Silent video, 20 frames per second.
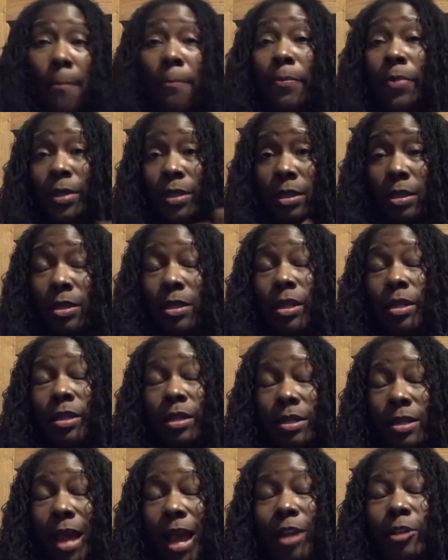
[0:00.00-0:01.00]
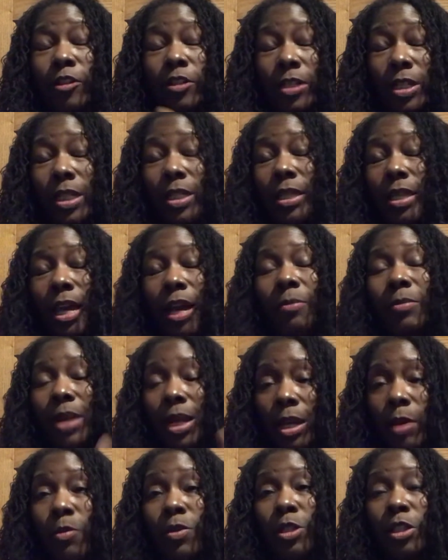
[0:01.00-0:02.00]
But the, the doctor did tell him that
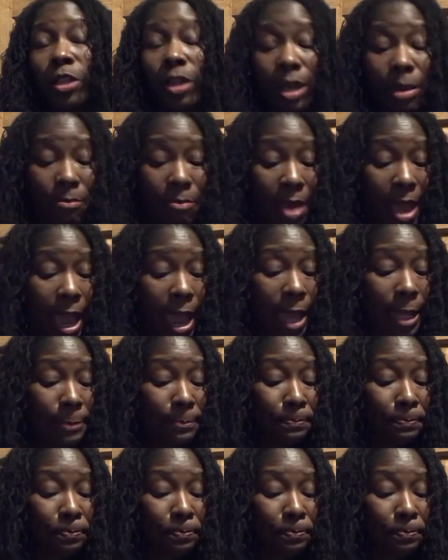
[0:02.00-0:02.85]
he was looking bad.